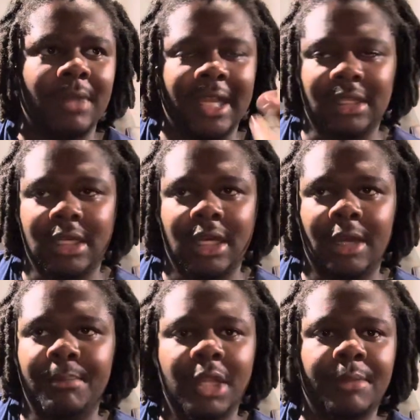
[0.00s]
like the
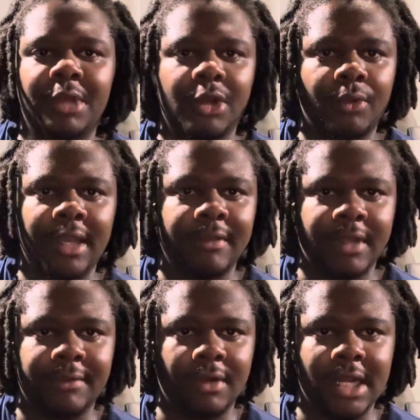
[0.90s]
millimeter wave
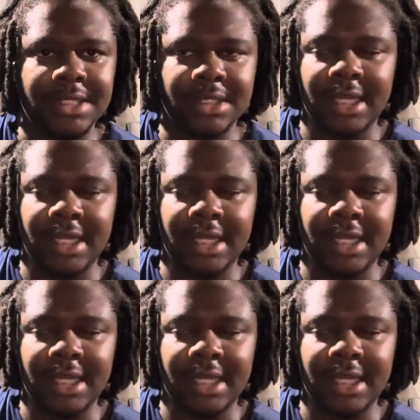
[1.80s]
that Verizon